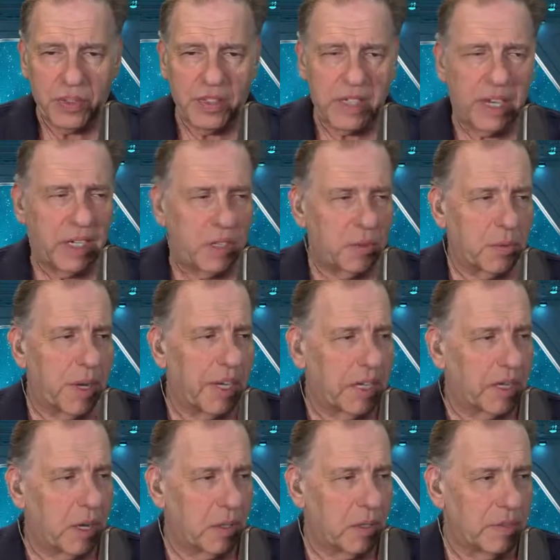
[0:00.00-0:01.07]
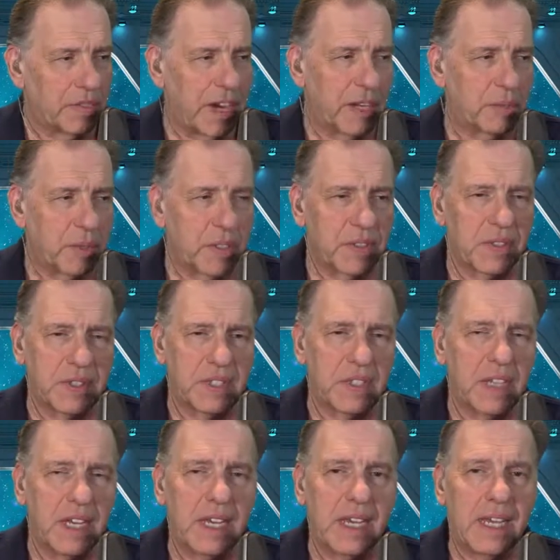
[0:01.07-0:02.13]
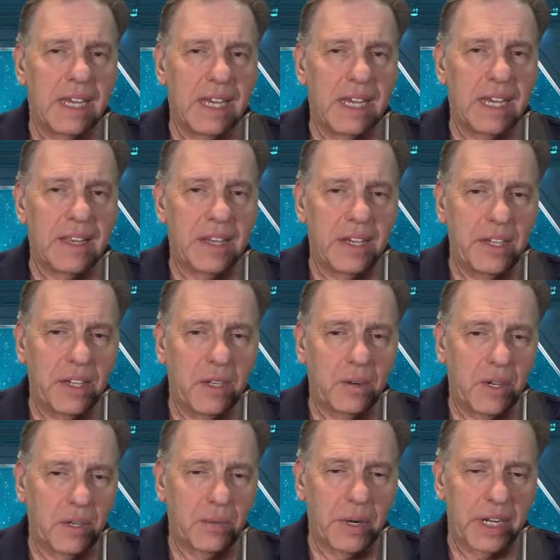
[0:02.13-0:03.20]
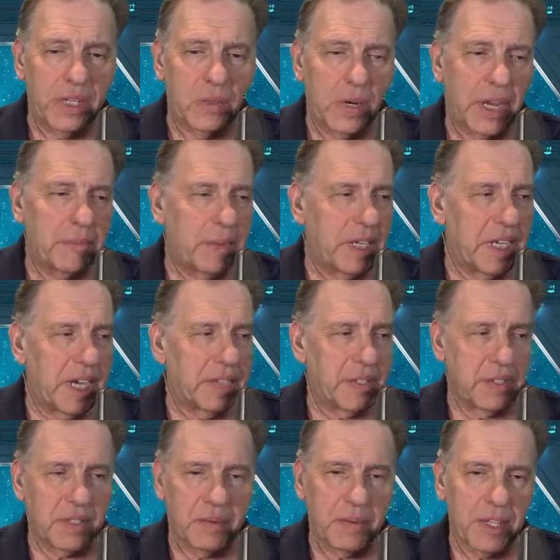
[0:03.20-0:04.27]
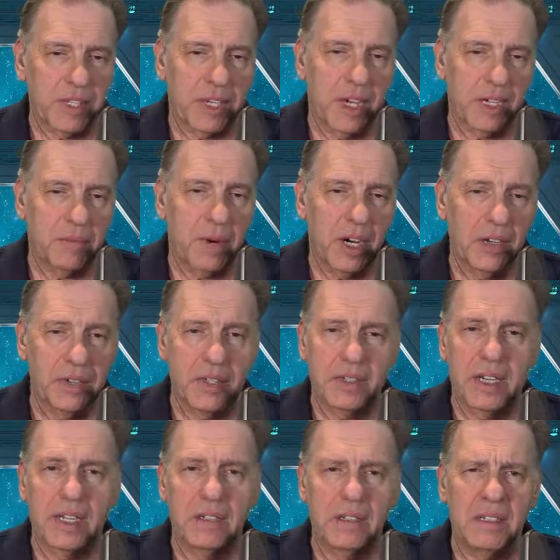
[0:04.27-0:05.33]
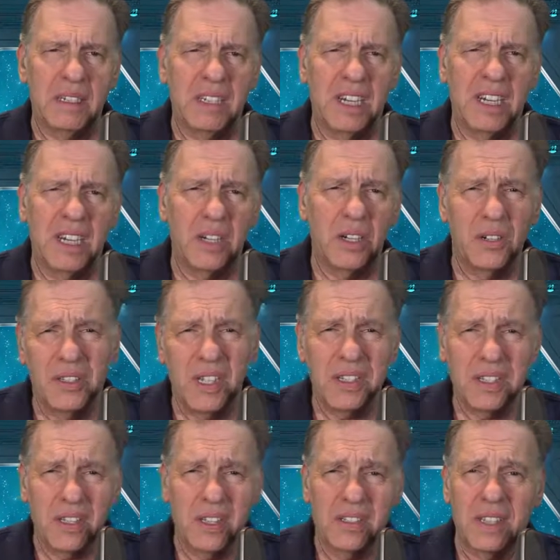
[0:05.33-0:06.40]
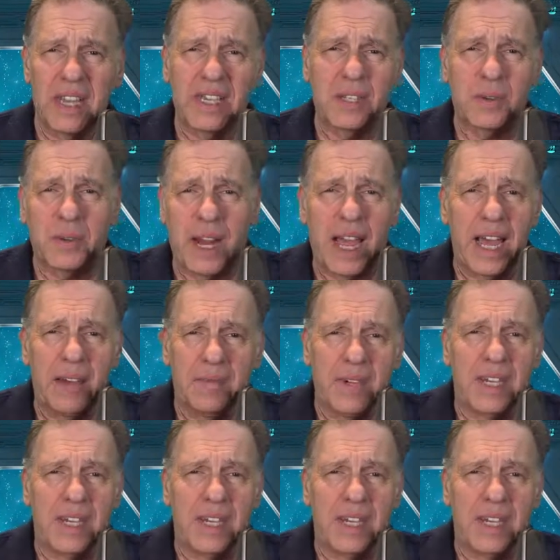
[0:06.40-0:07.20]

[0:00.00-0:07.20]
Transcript: It's got great color vibrance. And then you go on a regular IPS or some other kind of monitor, it's like, ew, this looks like crap.